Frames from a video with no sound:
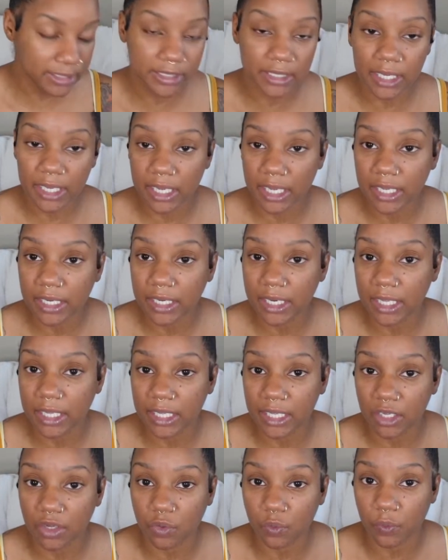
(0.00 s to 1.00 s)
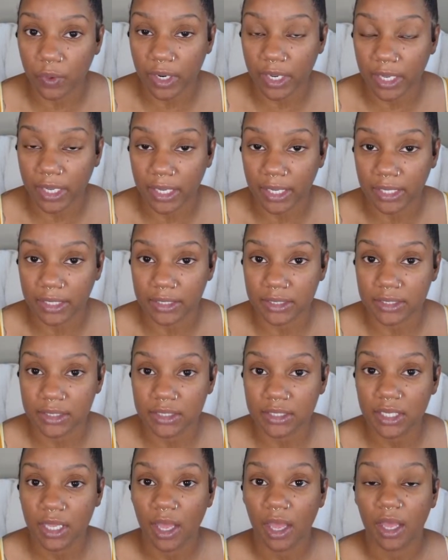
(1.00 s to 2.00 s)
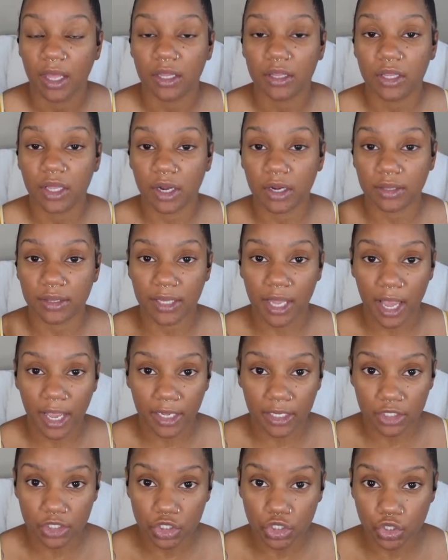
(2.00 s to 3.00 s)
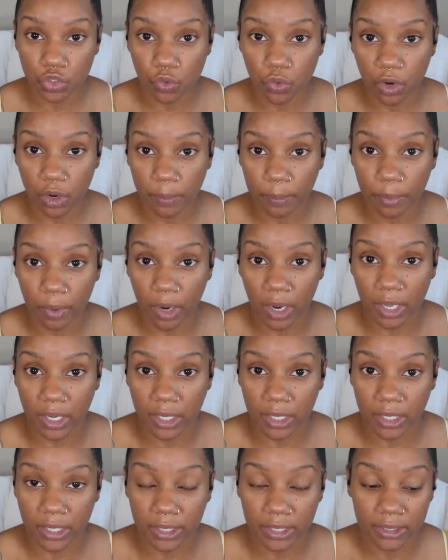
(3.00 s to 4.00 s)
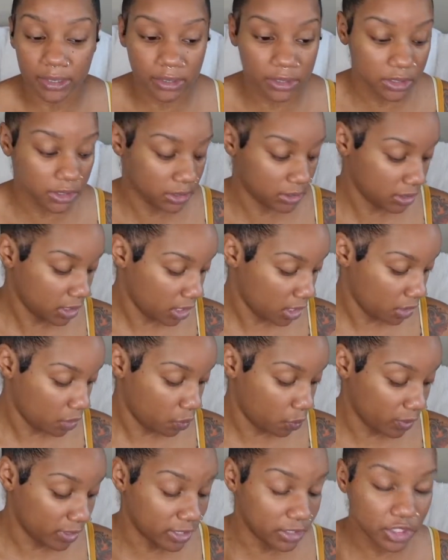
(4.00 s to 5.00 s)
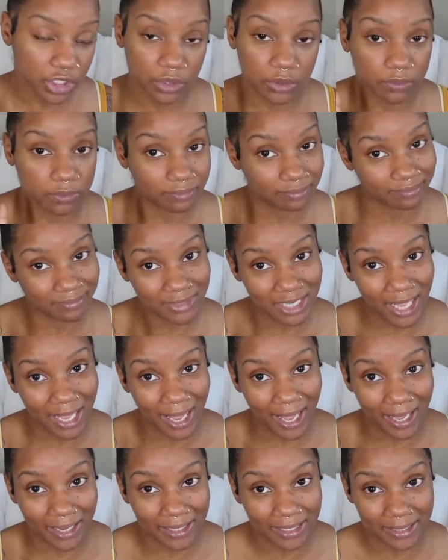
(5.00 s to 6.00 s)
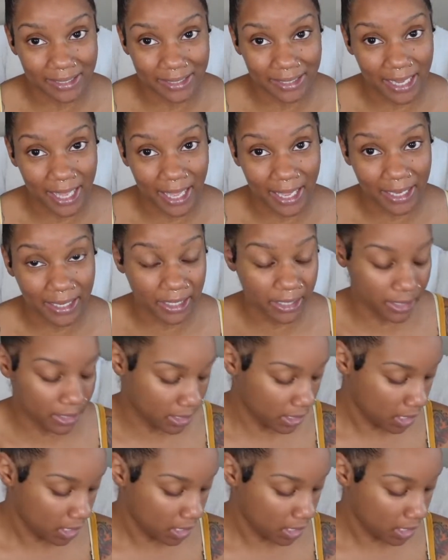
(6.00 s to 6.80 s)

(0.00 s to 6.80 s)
10 ink rings. They're Line Shore product, which I didn't like.